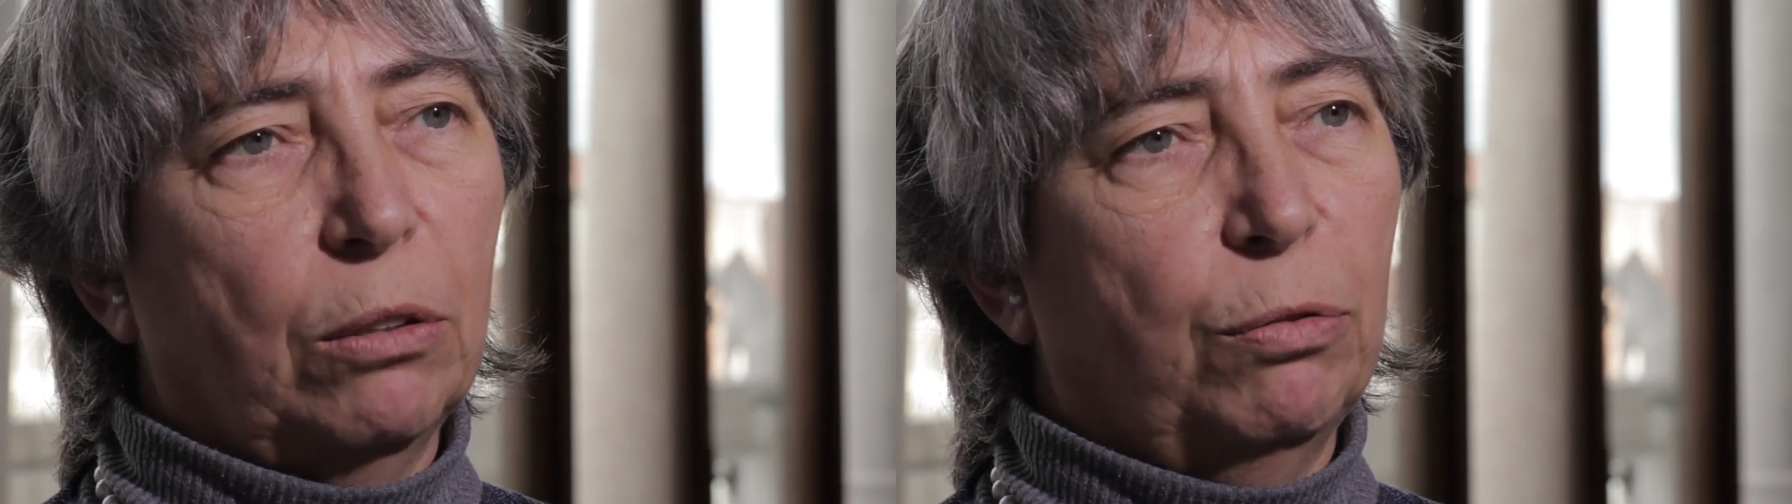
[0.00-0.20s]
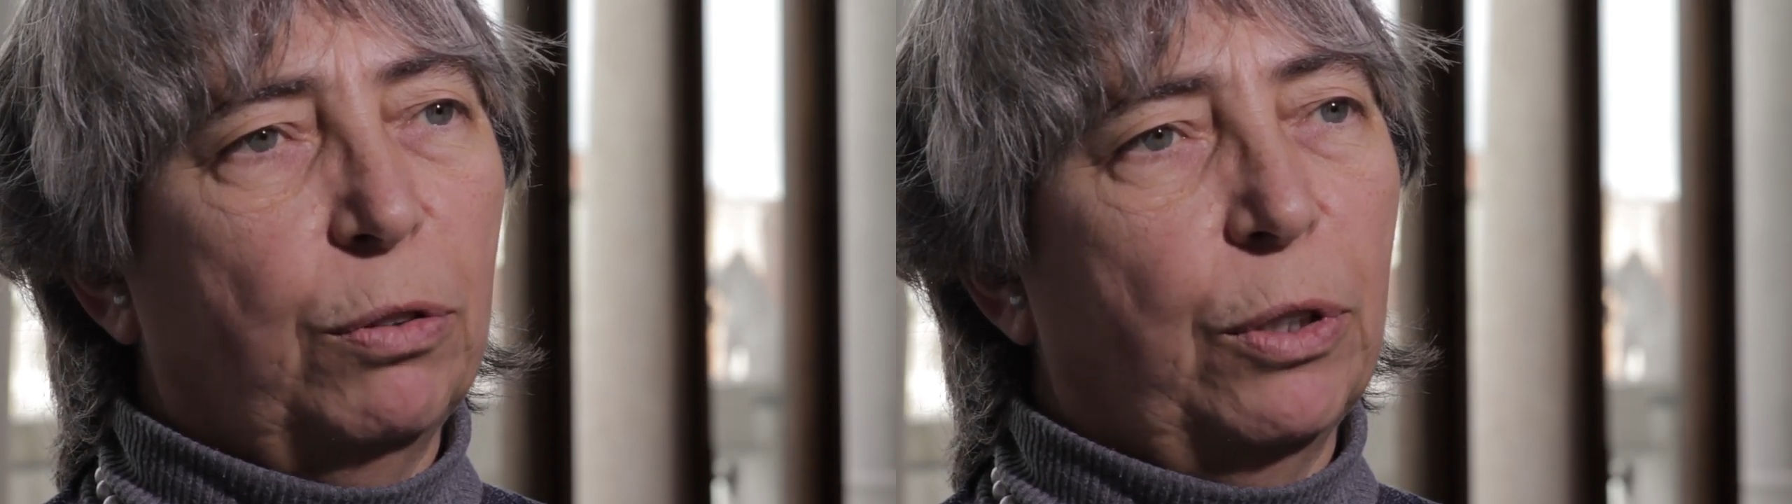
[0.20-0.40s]

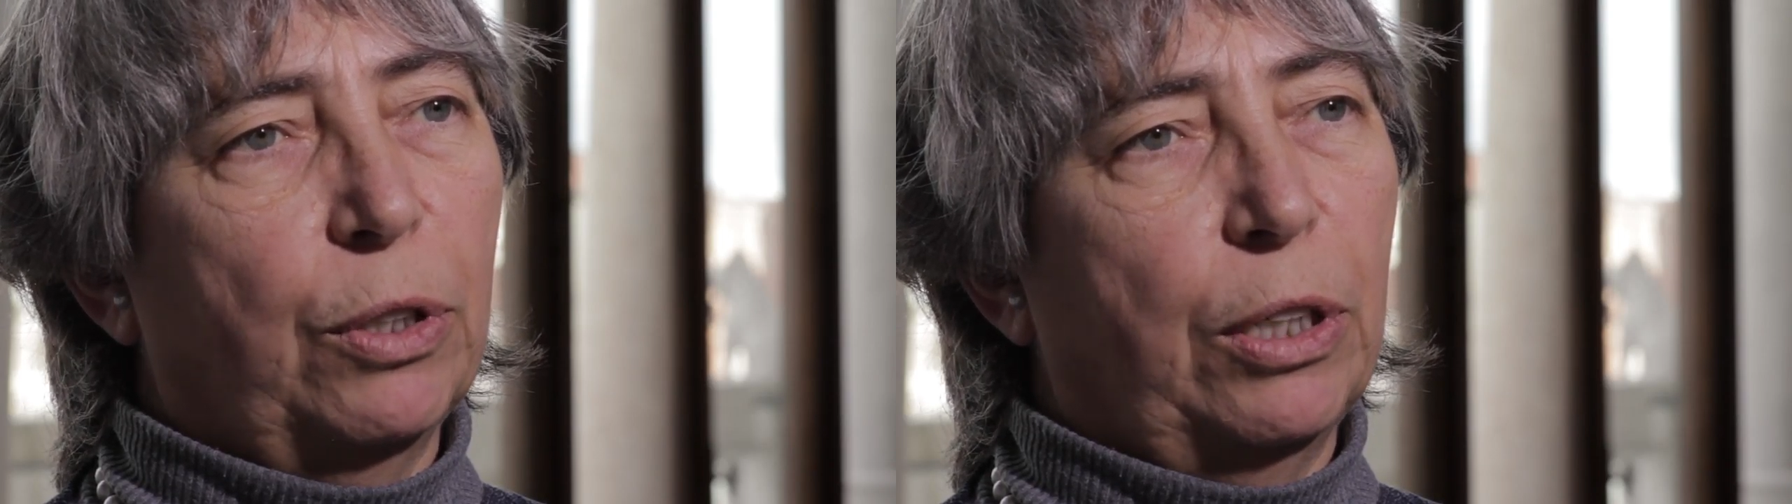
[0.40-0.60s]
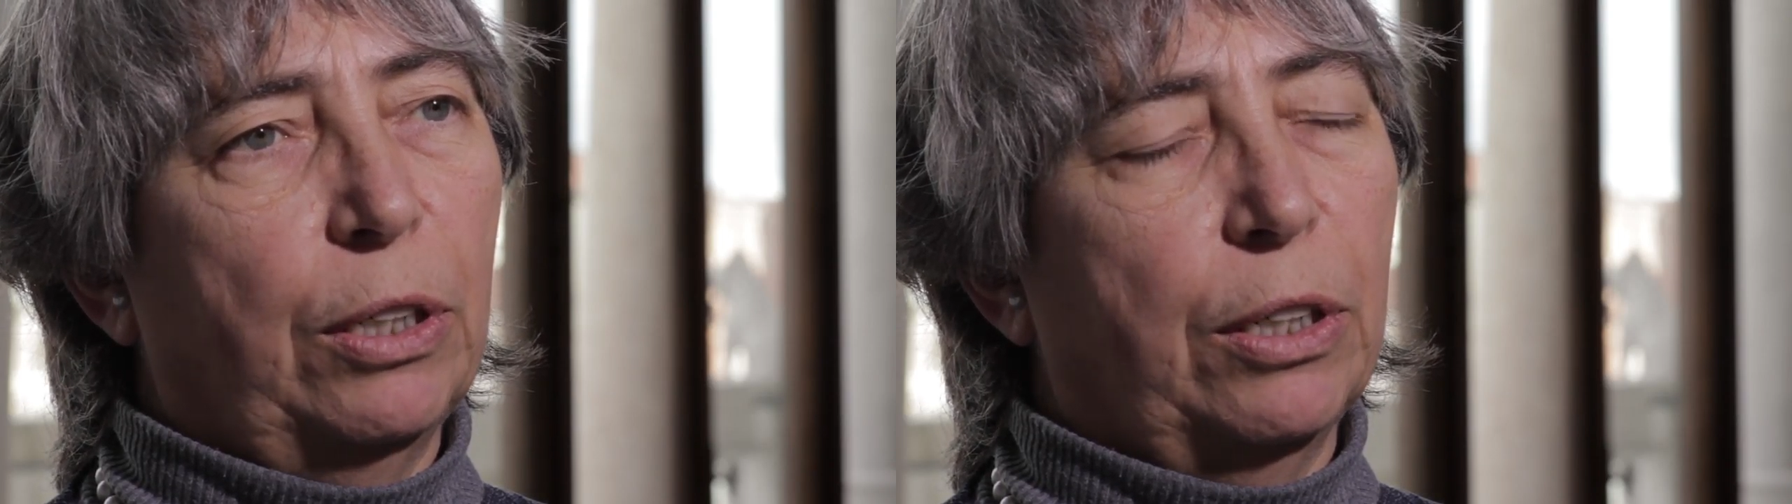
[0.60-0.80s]
for
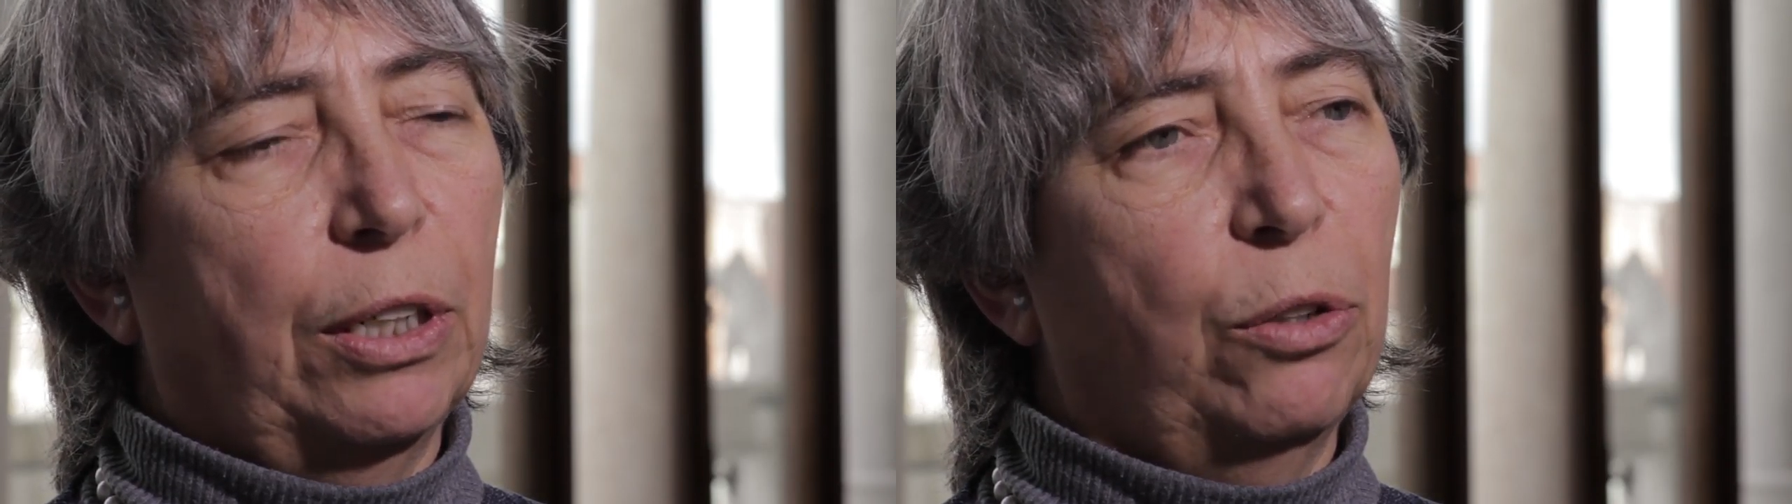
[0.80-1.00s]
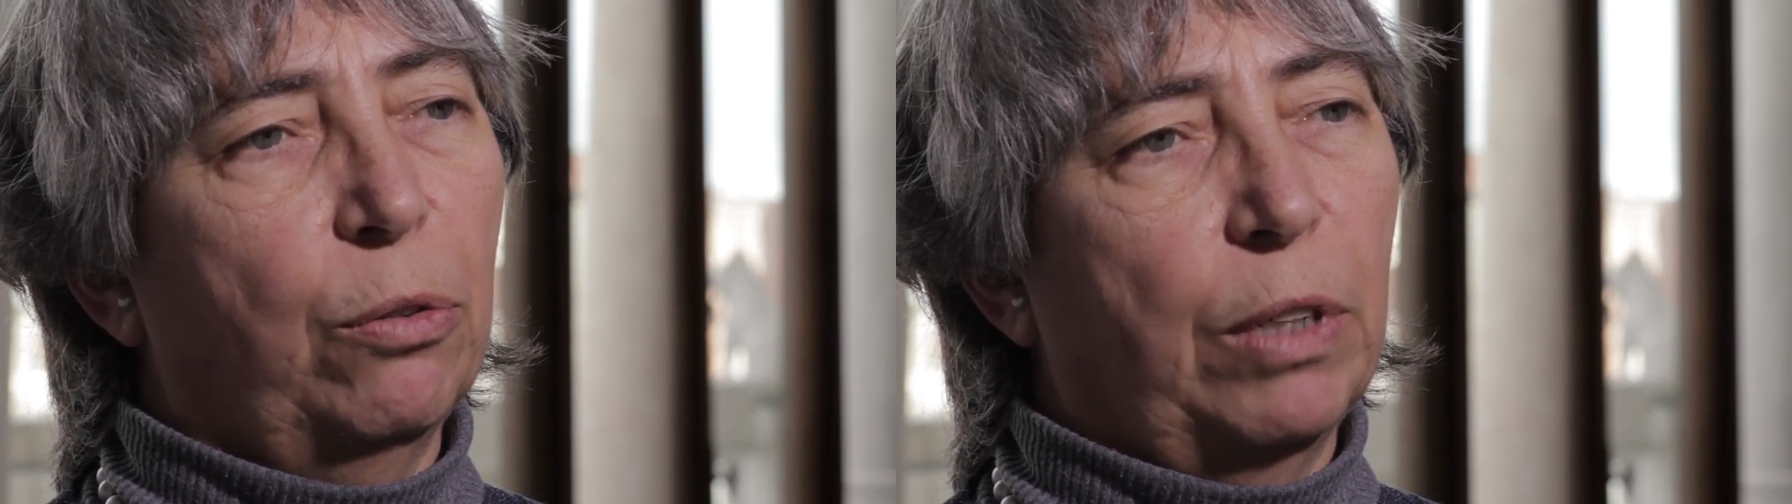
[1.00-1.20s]

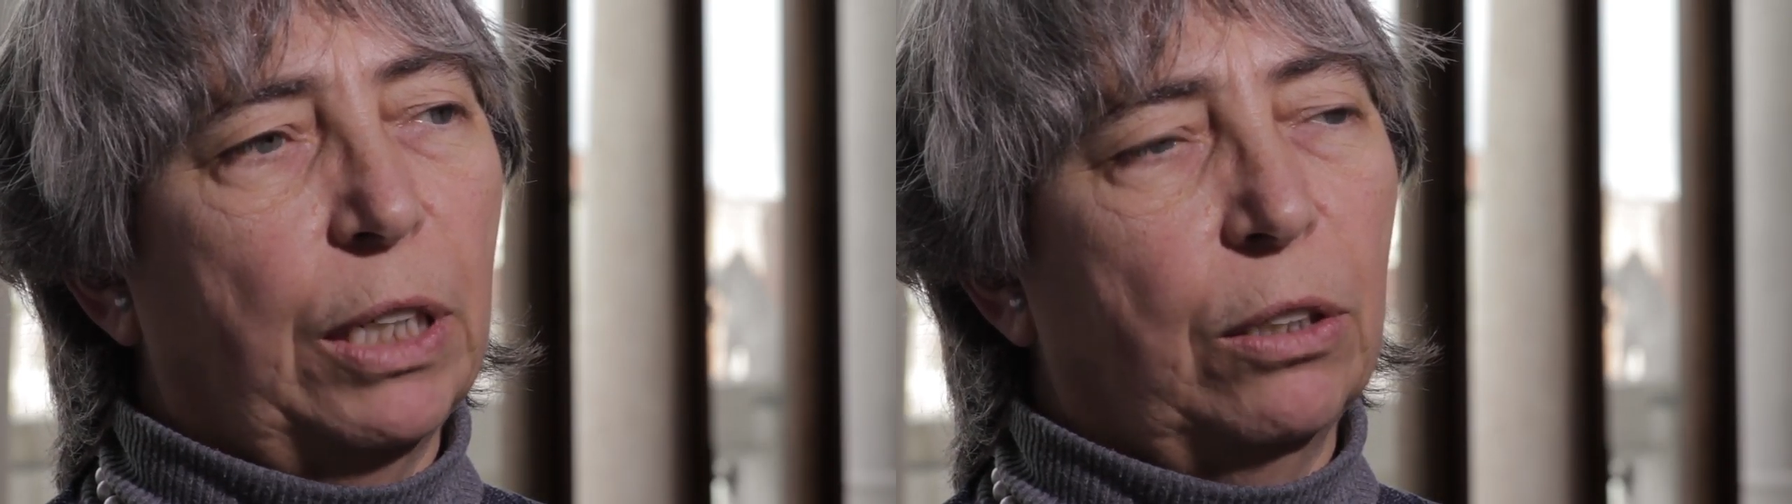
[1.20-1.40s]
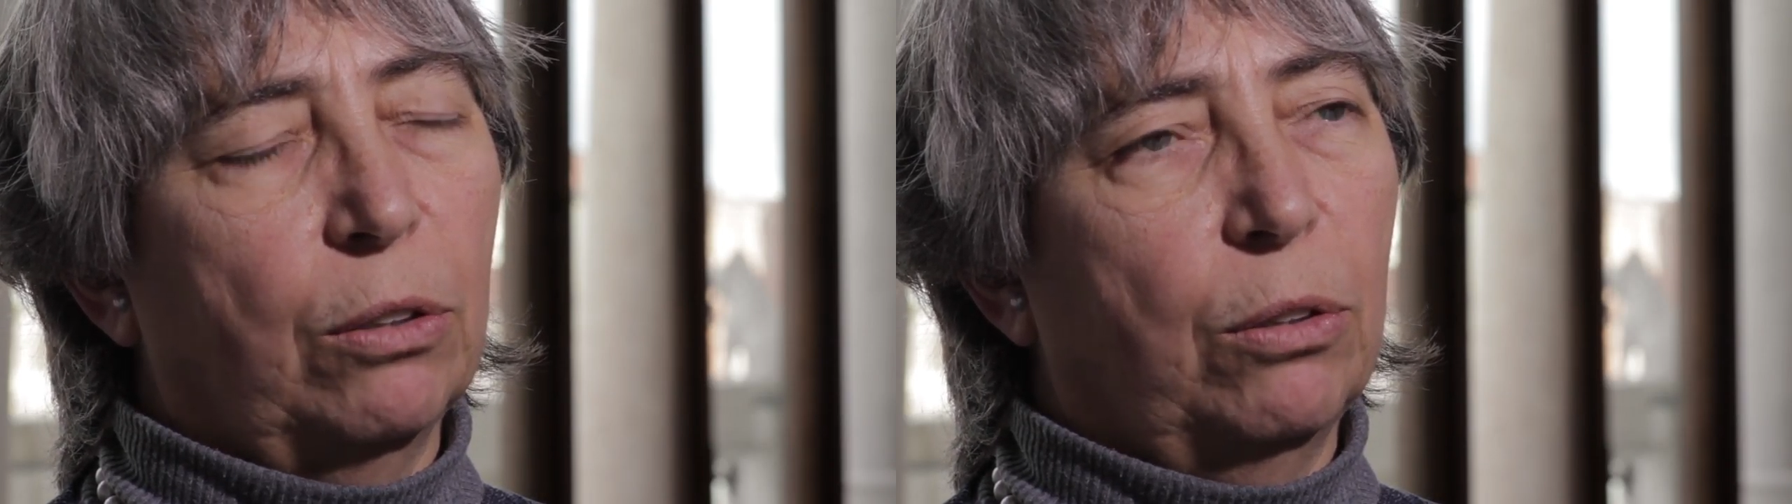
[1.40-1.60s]

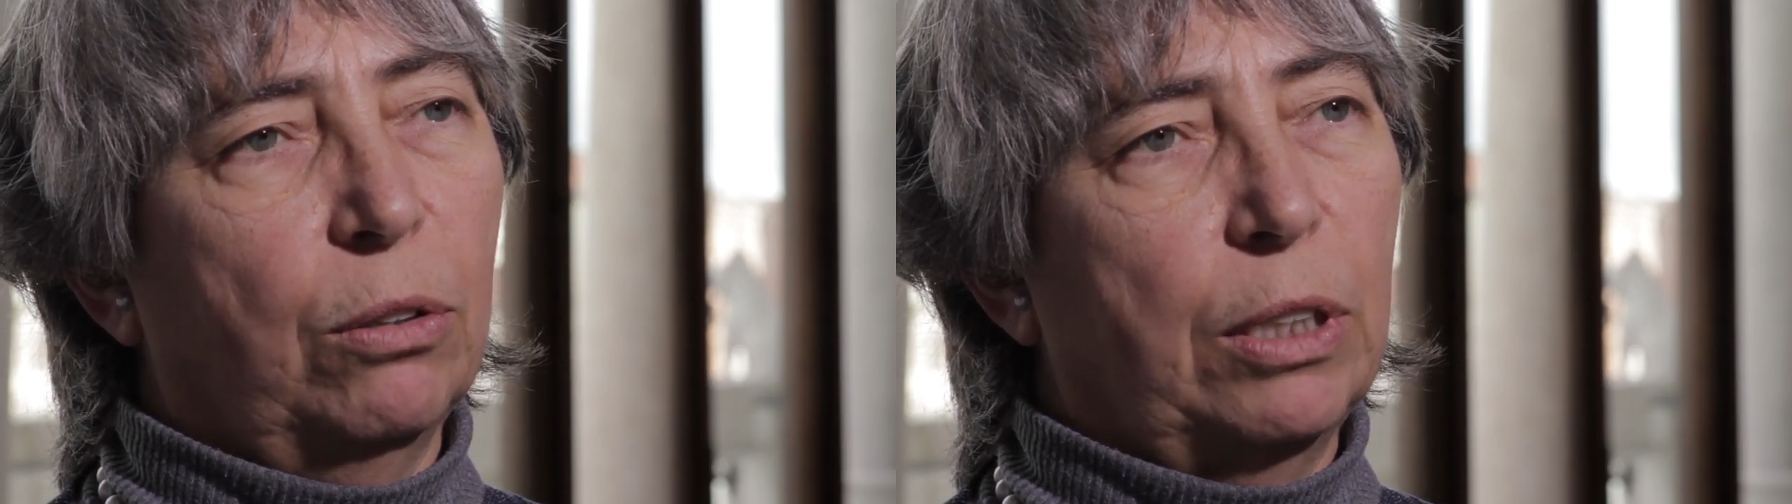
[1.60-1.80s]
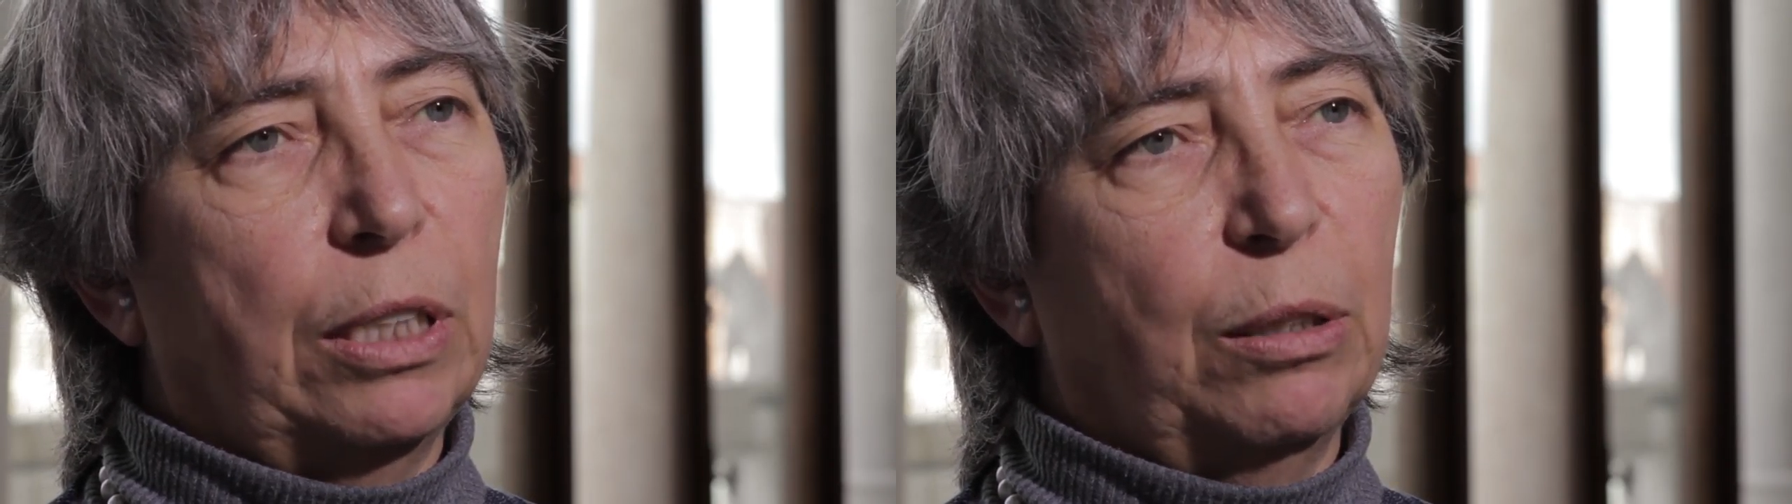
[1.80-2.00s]
renovate all
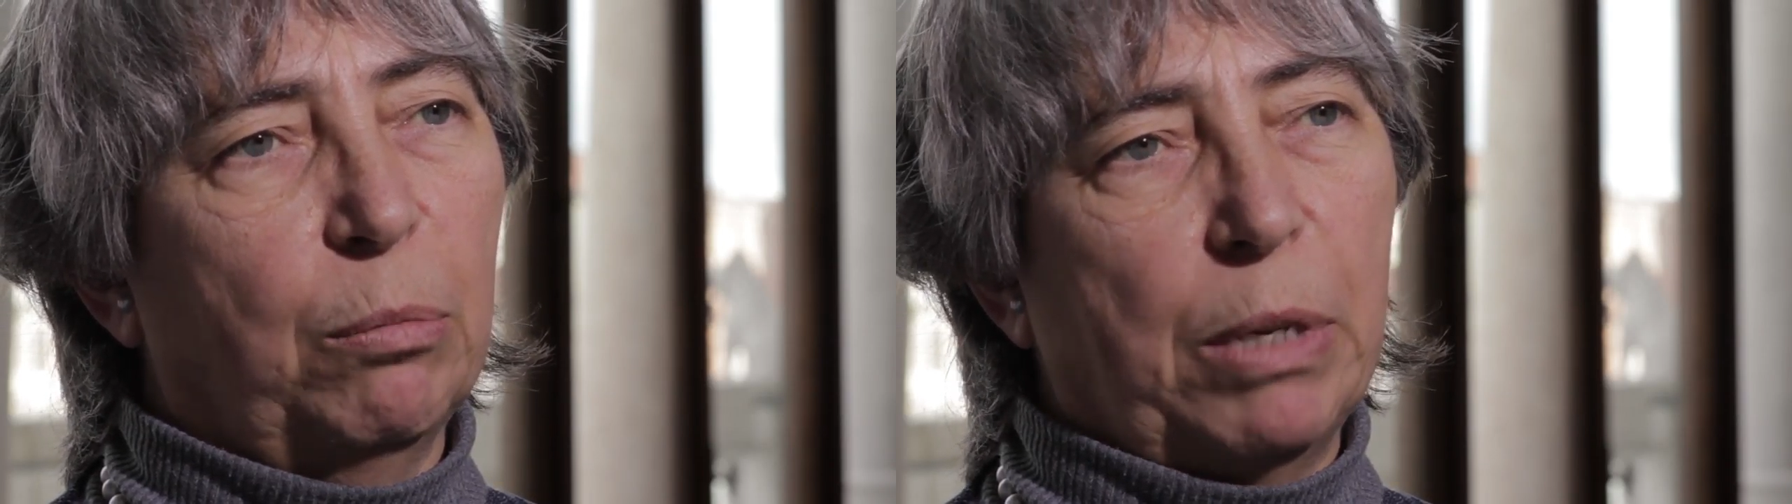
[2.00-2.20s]
the